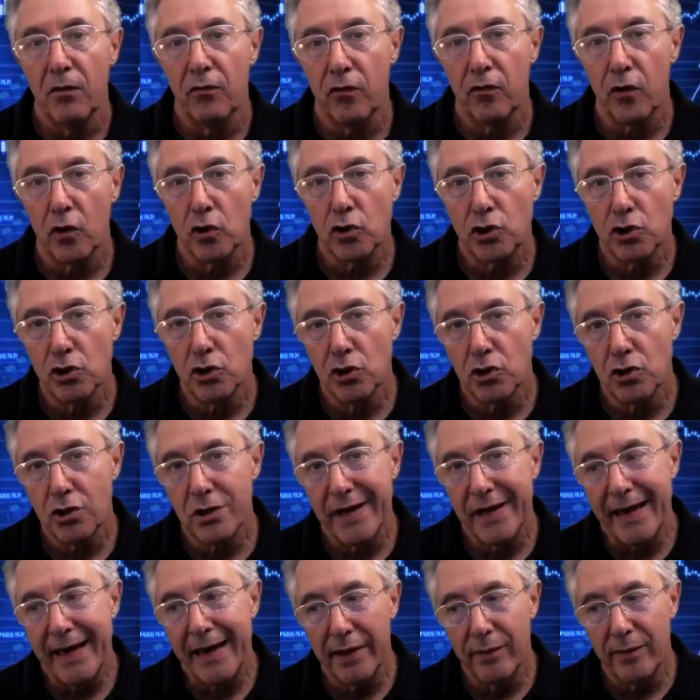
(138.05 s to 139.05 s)

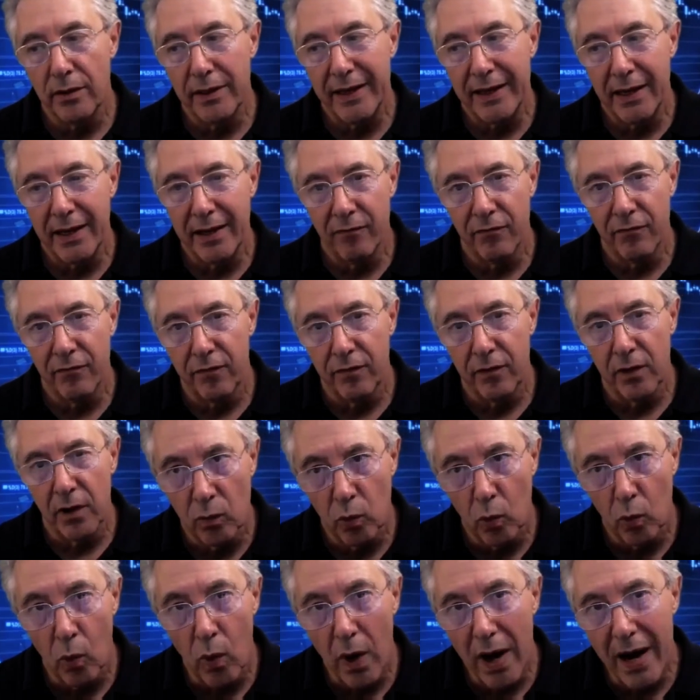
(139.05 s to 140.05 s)
versus a
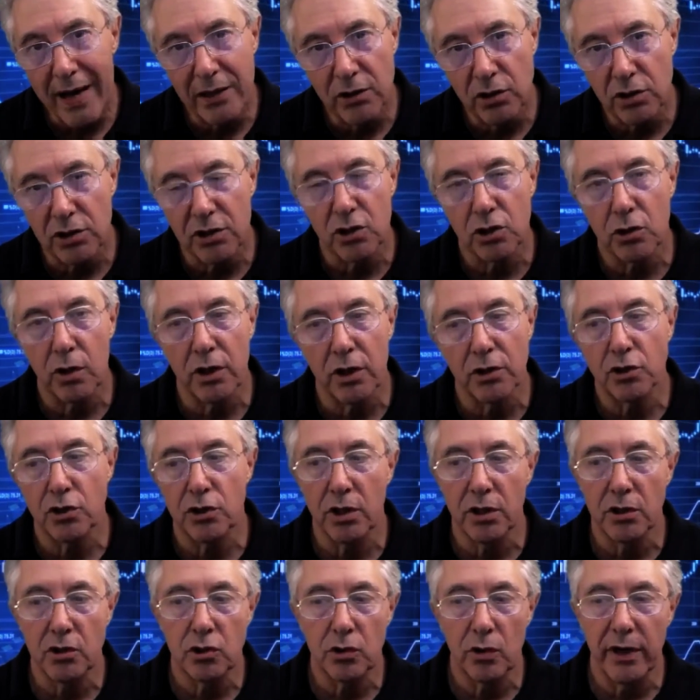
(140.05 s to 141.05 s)
wise
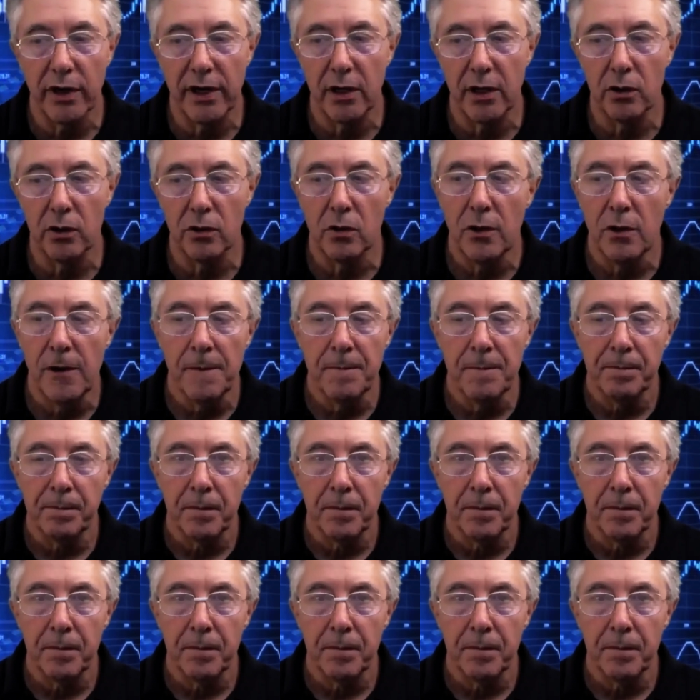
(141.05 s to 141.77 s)
discretionary trader